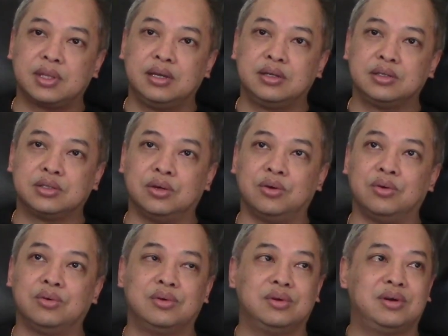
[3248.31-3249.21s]

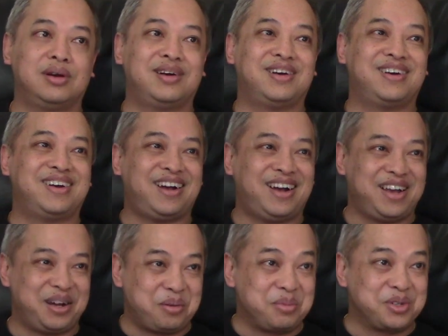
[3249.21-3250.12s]
So I
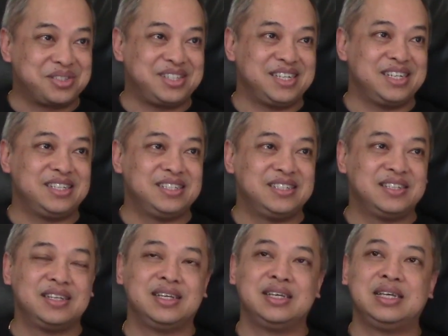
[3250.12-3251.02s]
almost did.
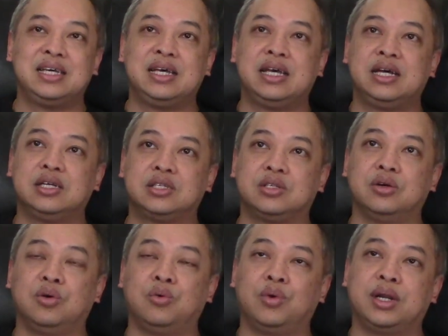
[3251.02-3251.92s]

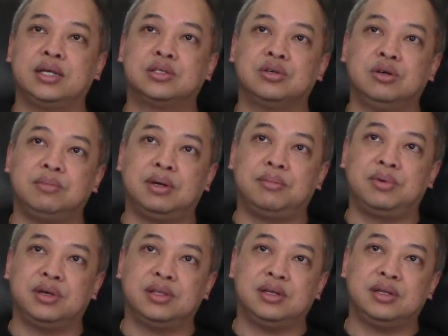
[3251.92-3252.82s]
So when I told my
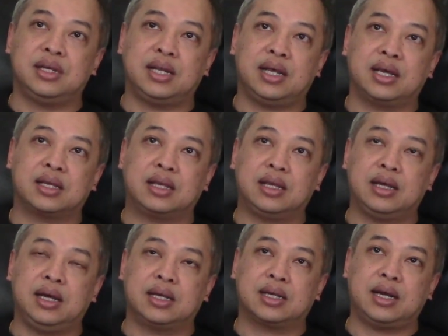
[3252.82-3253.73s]
brother that
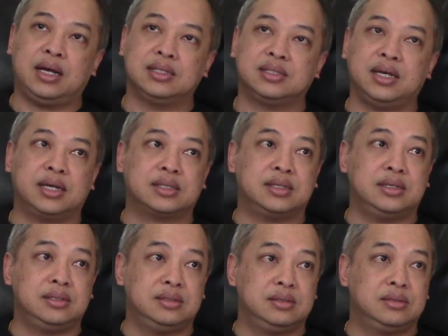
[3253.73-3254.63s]
I
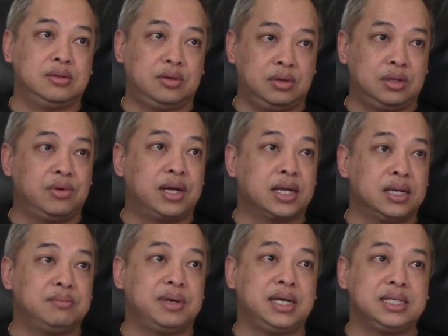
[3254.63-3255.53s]
contacted on a regular
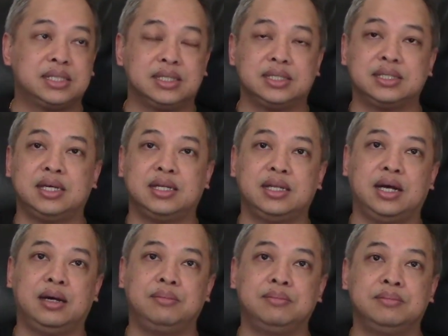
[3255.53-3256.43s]
basis that
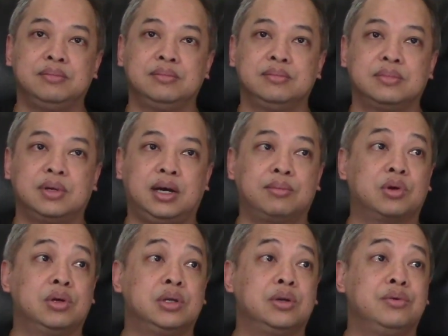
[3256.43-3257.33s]
I'm
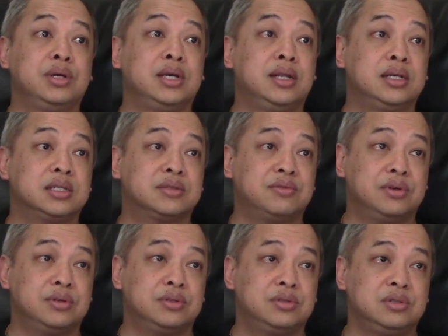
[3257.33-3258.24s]
going to re-enlist for
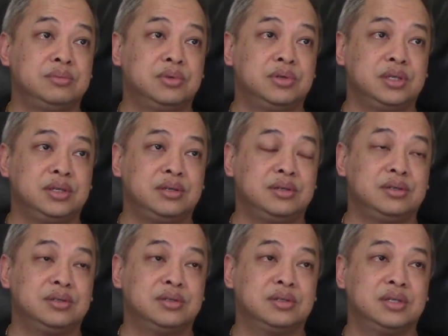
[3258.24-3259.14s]
2 more
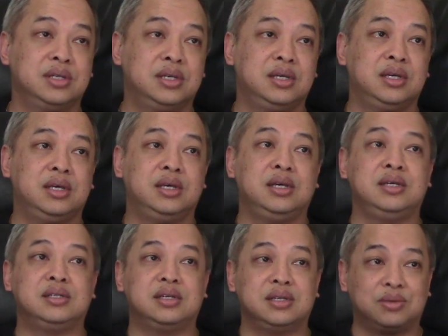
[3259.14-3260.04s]
years, he
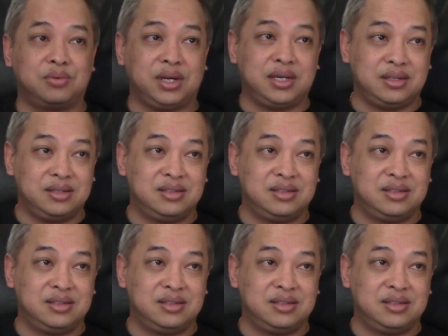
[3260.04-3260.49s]
says, wait,